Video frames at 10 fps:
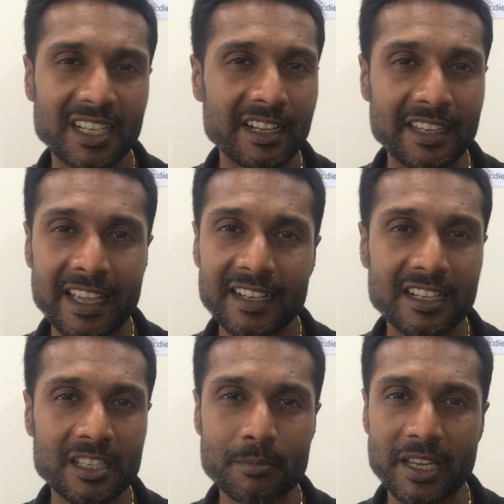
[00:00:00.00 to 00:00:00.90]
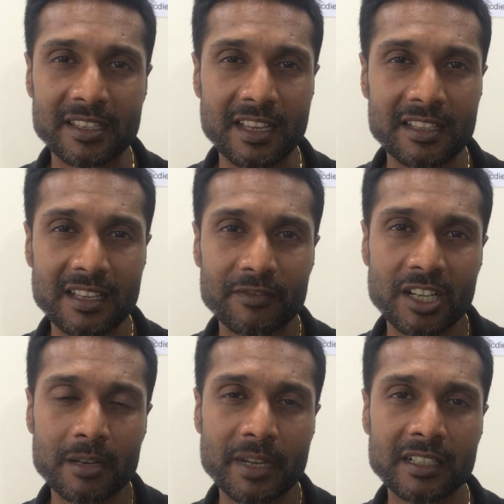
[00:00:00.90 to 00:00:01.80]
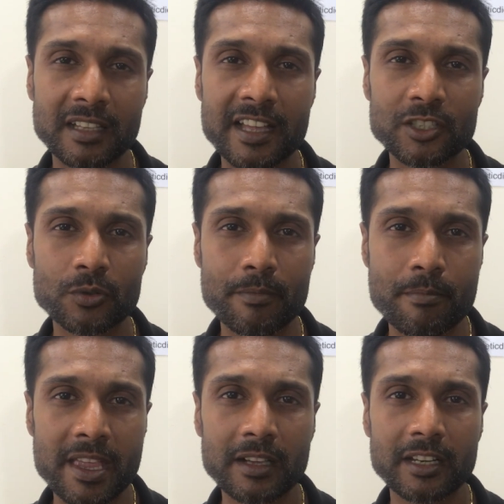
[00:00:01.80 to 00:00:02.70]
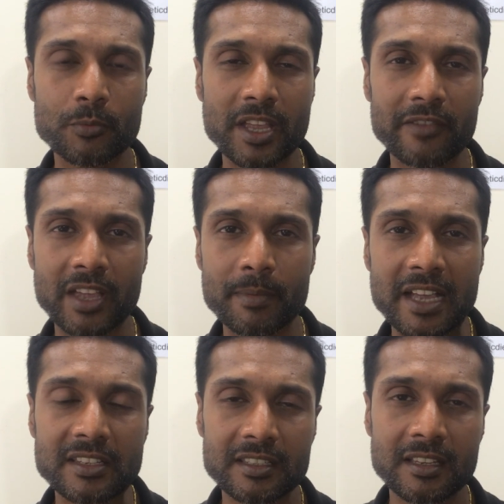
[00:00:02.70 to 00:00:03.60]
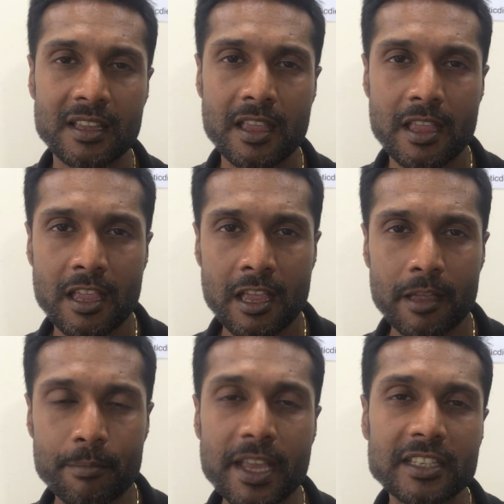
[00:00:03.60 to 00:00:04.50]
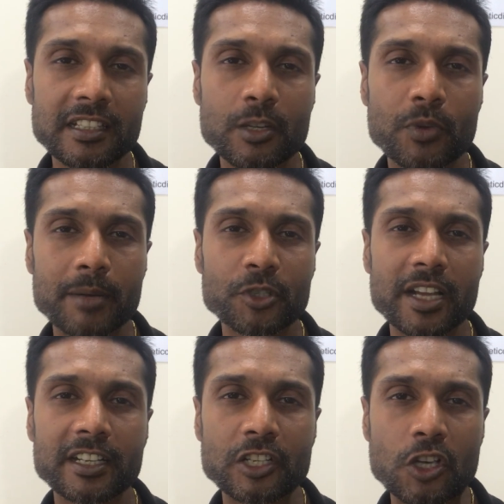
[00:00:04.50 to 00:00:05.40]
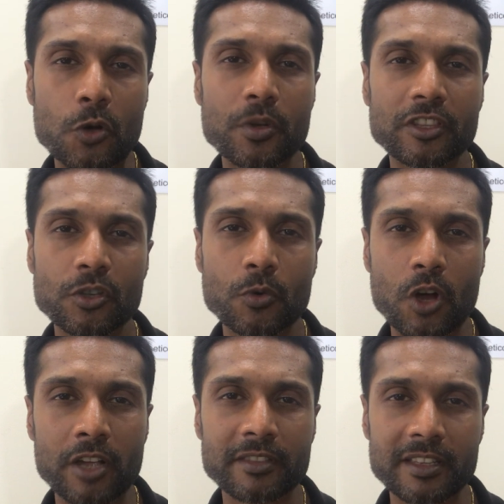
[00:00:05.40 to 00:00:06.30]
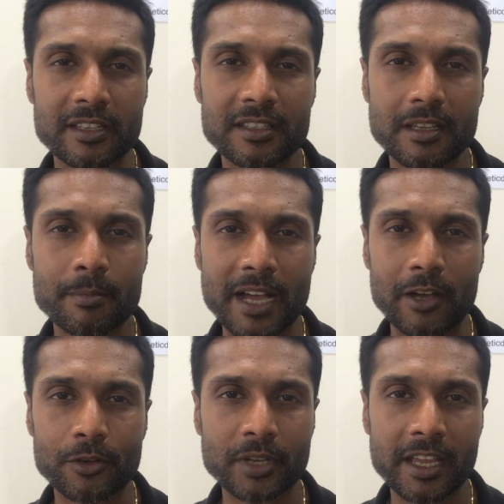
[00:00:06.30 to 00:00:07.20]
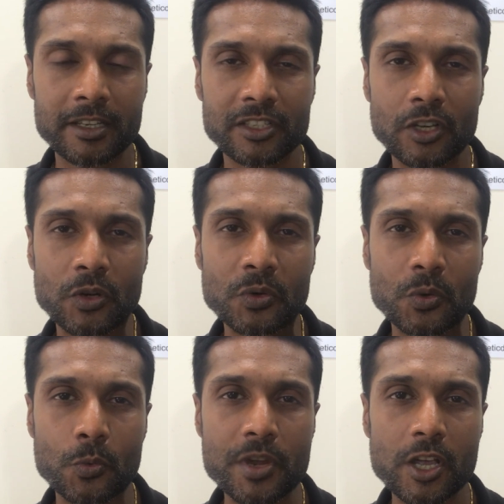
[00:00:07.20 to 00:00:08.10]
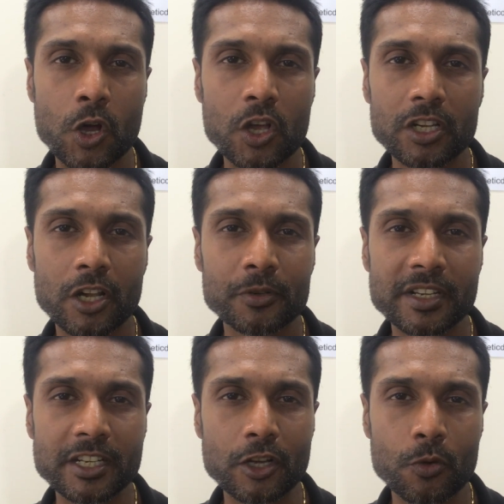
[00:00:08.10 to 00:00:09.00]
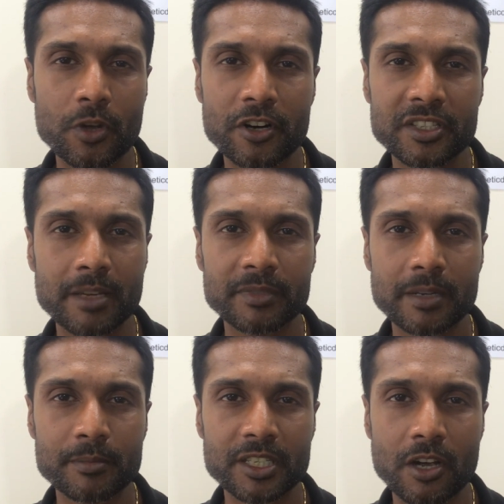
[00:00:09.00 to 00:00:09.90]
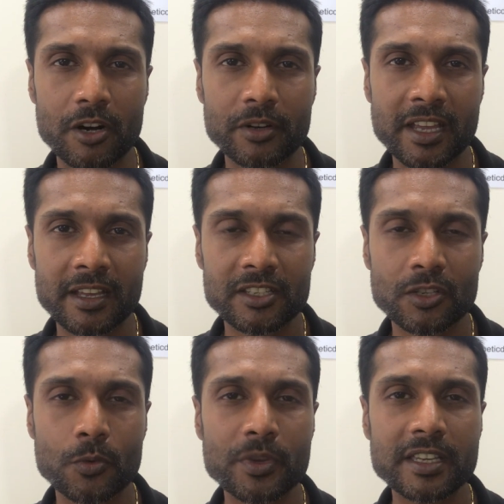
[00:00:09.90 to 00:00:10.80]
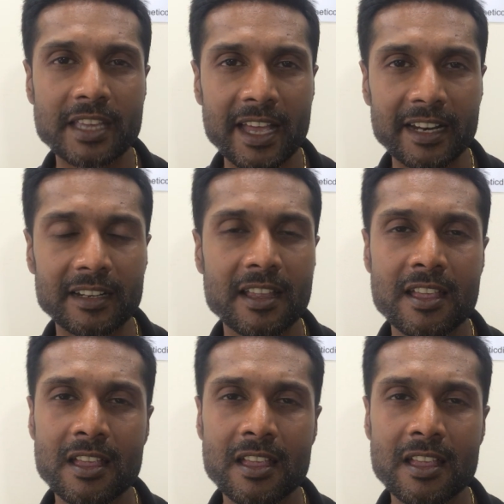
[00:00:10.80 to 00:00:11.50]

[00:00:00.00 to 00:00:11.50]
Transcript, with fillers: Again, it doesn't make sense. I have a lot of my clients who are male and we have MS basically what I'm trying to go with you on this about, okay? So we all already know what our symptoms are, okay? So we get it.